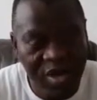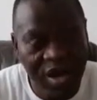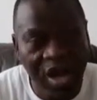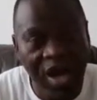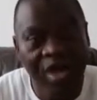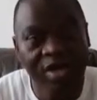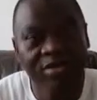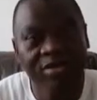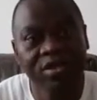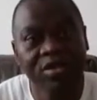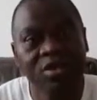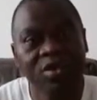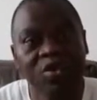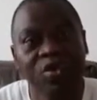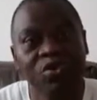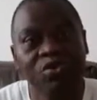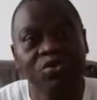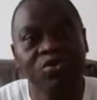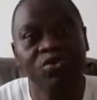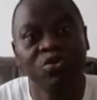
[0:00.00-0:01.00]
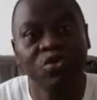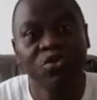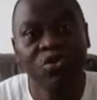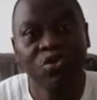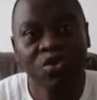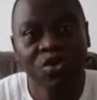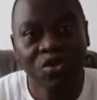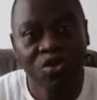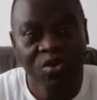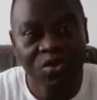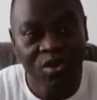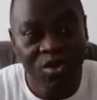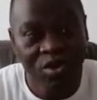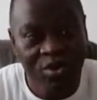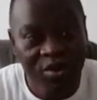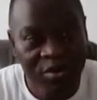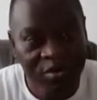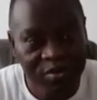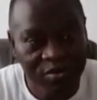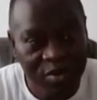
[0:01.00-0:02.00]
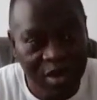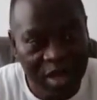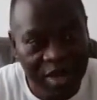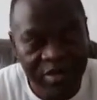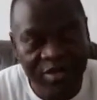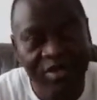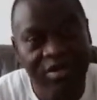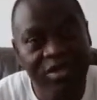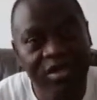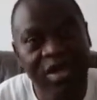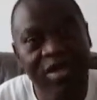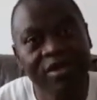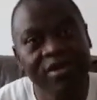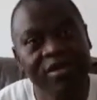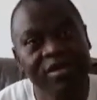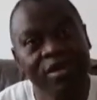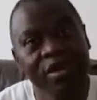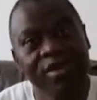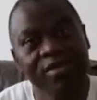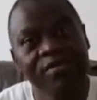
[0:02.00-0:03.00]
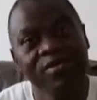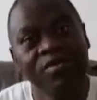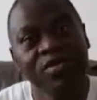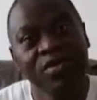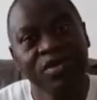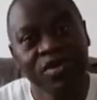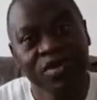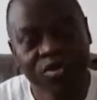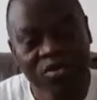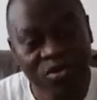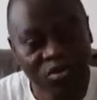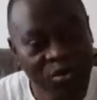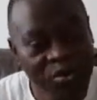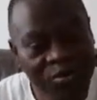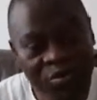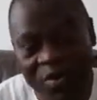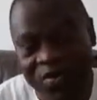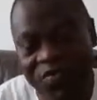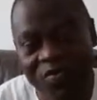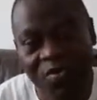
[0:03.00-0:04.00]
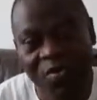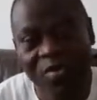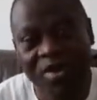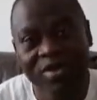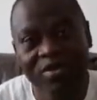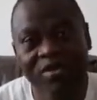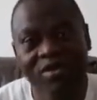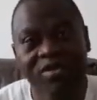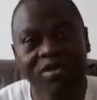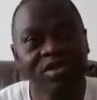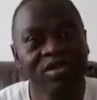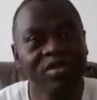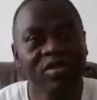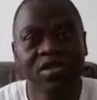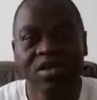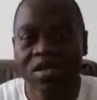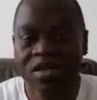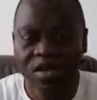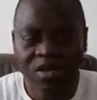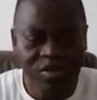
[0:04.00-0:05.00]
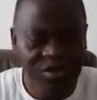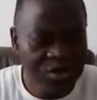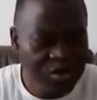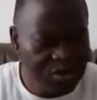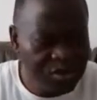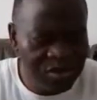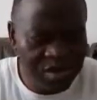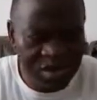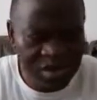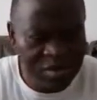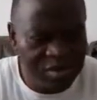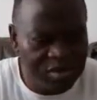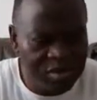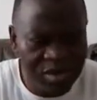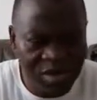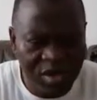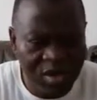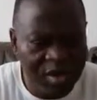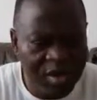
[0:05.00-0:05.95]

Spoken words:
art and culture, entertaining them, doing performances, using